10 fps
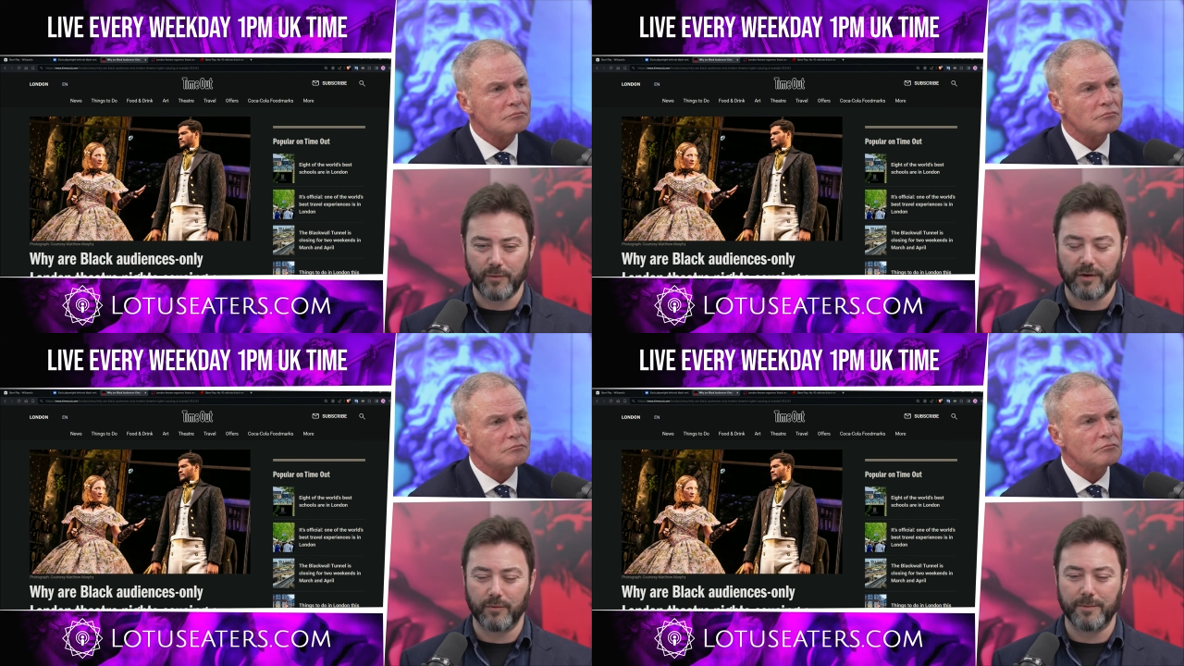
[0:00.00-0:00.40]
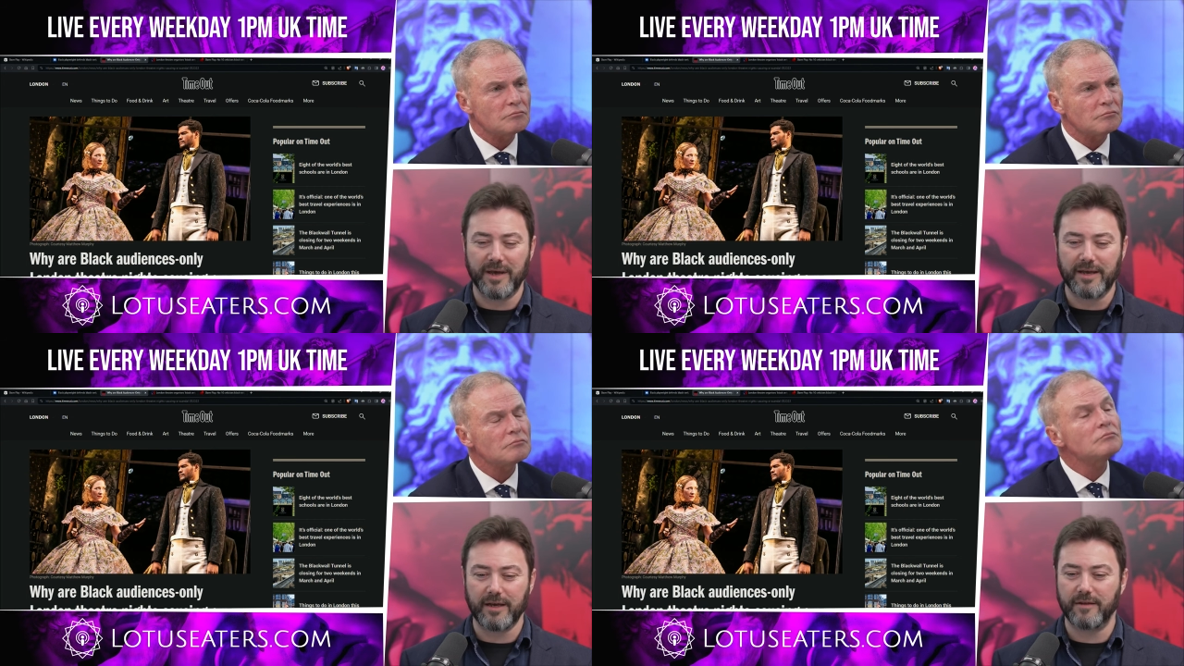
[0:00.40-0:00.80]
Speaker 1: Well, we're
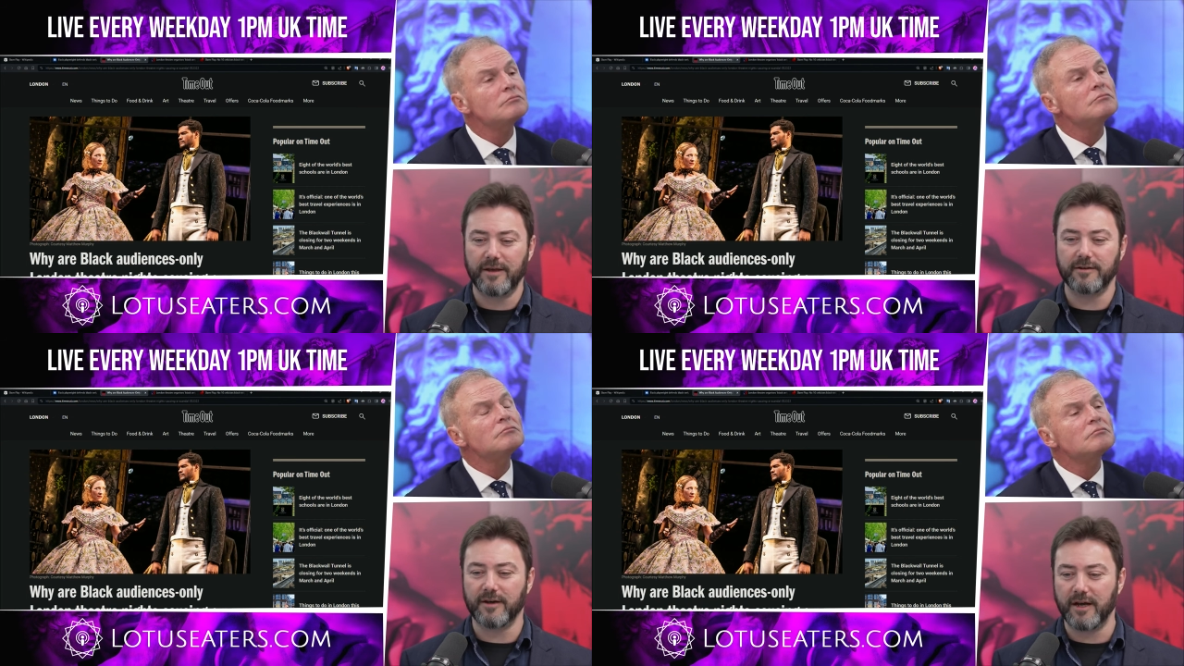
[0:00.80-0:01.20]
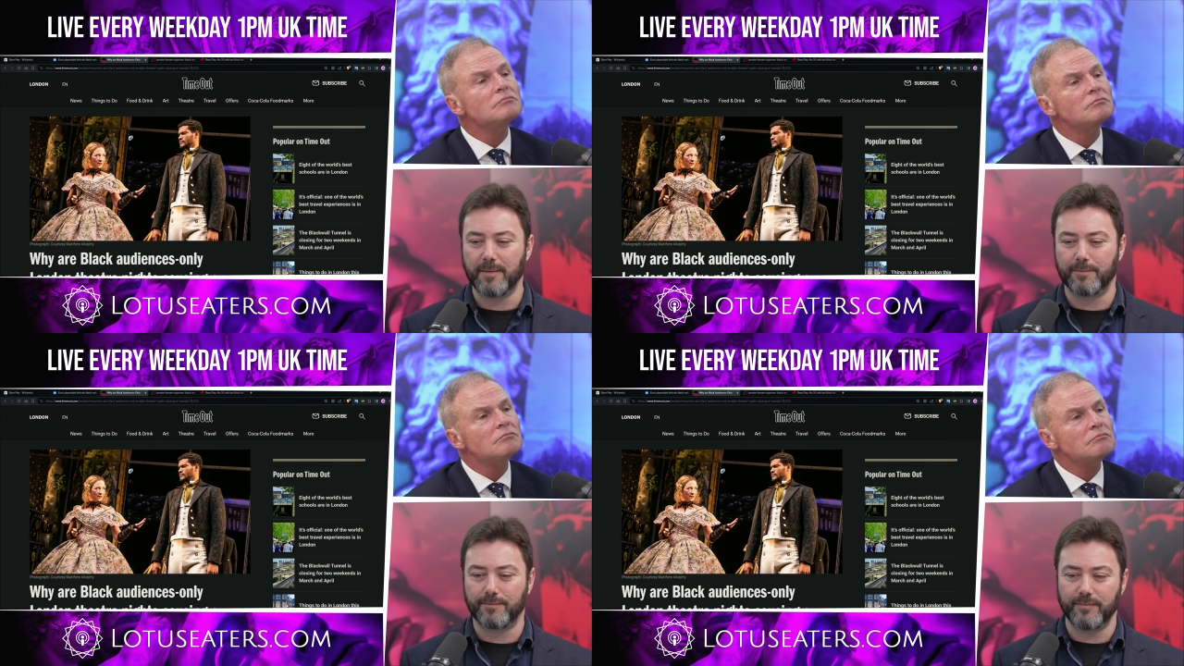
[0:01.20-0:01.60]
making the
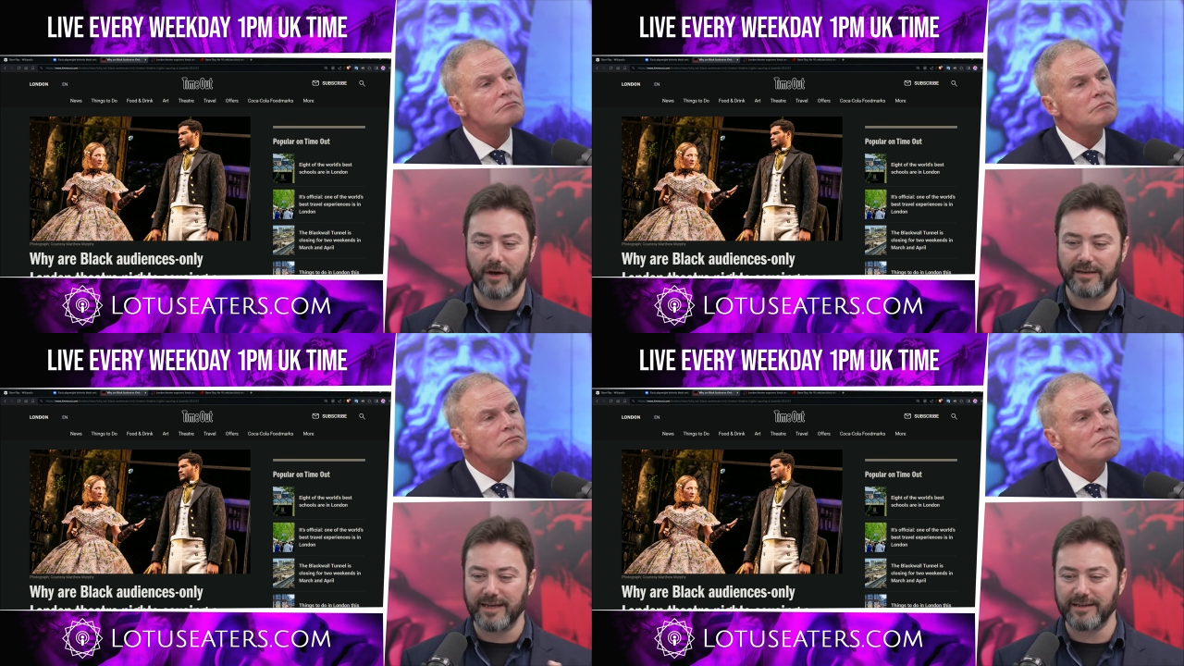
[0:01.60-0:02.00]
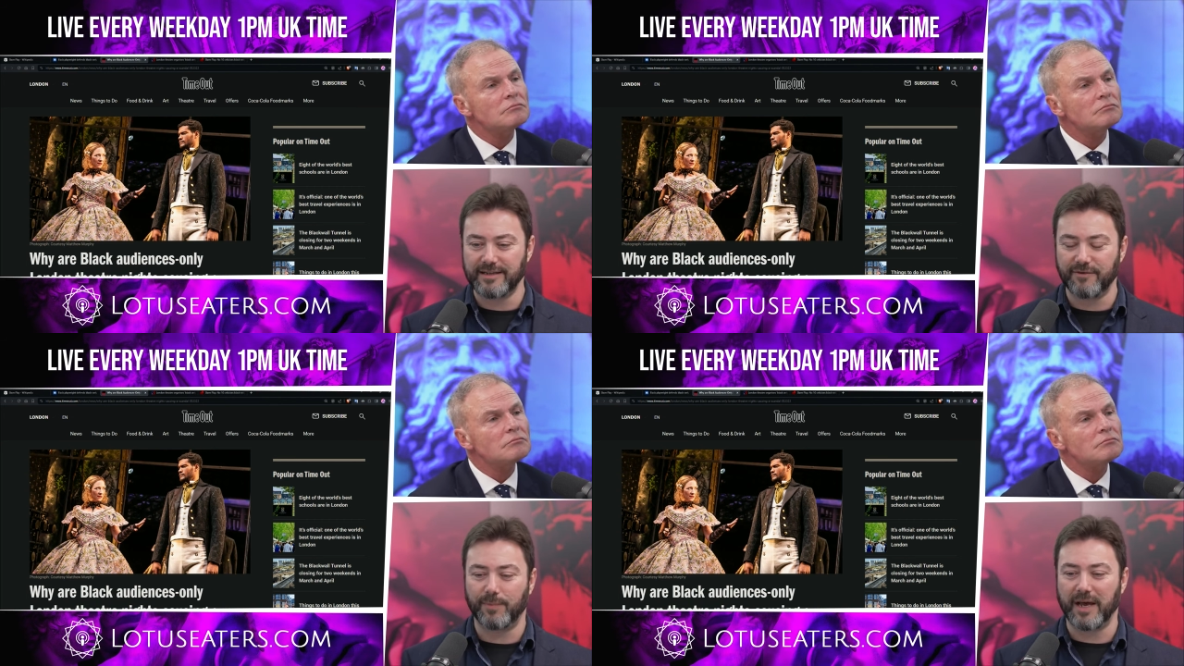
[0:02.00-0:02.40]
entire
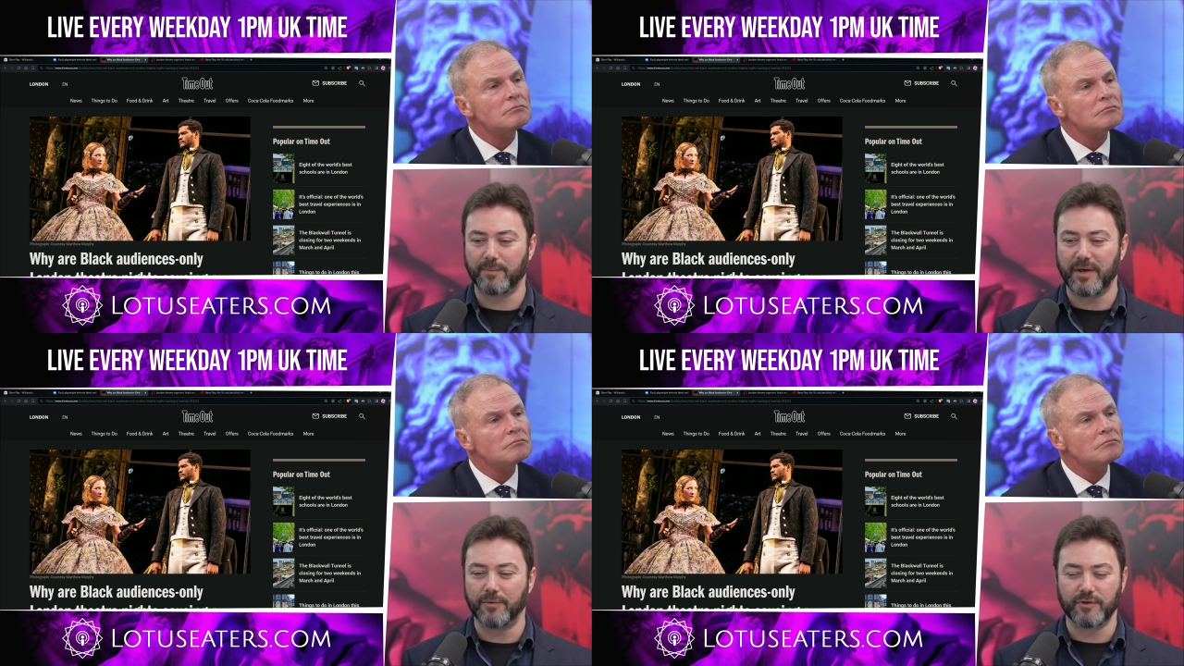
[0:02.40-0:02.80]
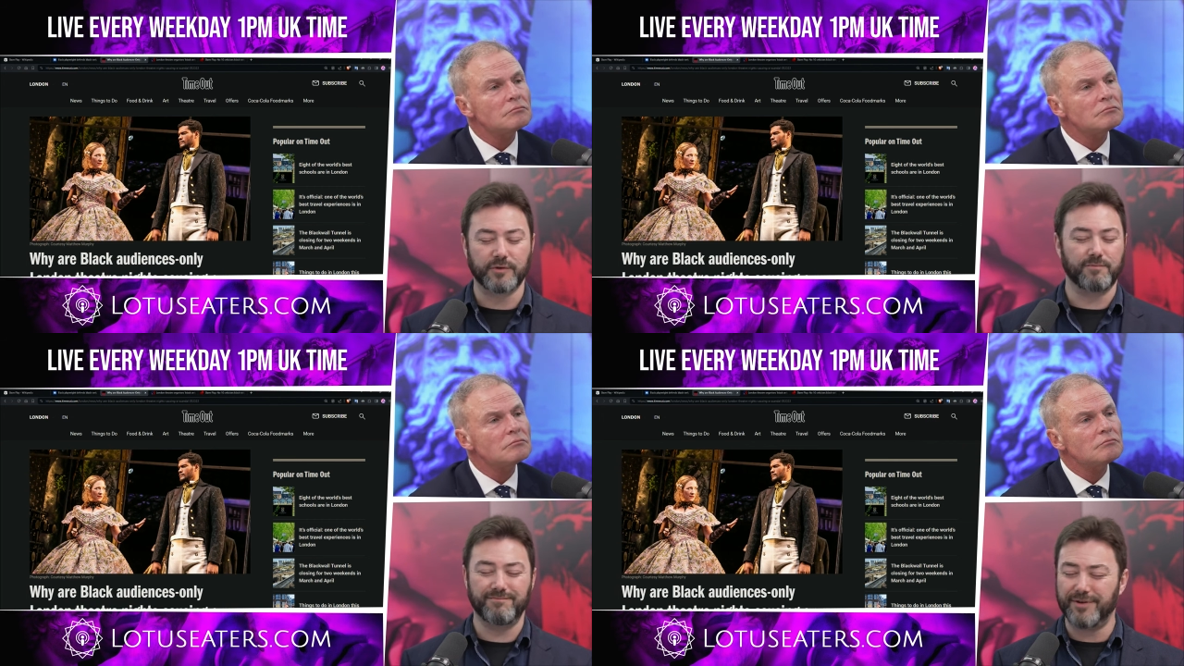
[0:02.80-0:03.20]
identity of black people just